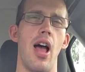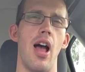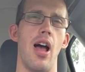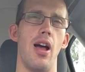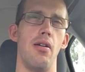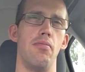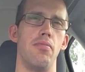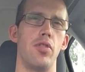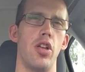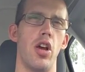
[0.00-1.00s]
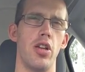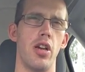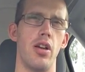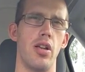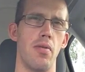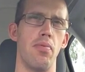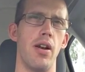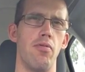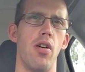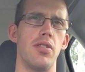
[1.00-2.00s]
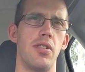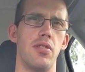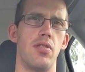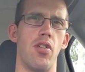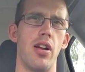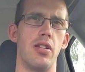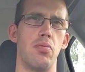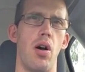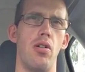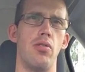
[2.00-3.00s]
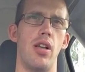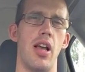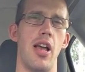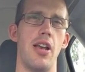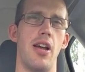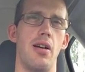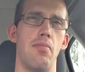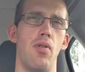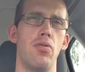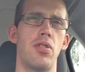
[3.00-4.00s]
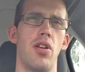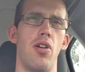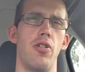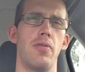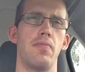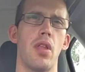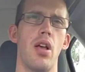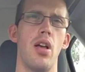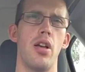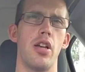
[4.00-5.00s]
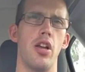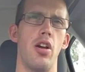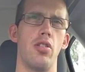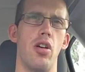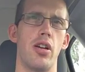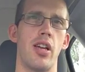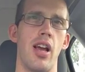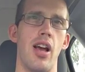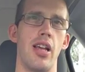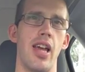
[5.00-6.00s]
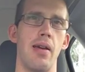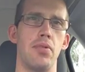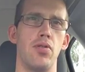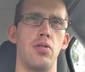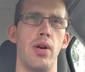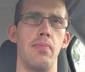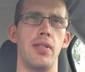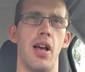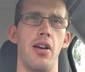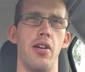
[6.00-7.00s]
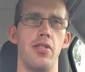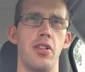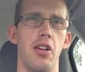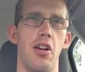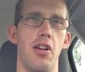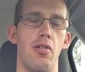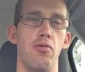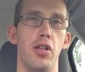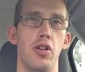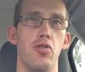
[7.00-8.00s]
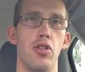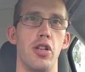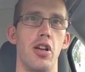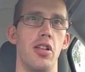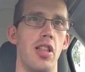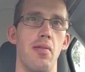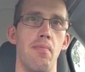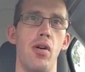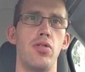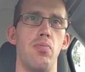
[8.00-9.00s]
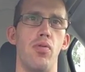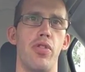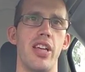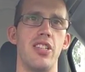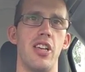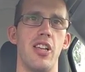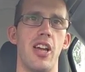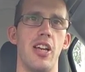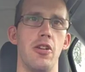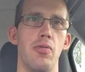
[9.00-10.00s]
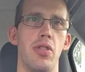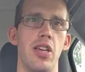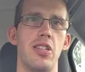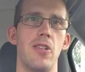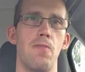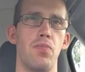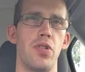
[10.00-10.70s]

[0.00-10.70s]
You know, your brown rice is great as well, and also, you know, like yams or sweet potatoes, you know, are really good. You know, and there are multiple things you can do with this.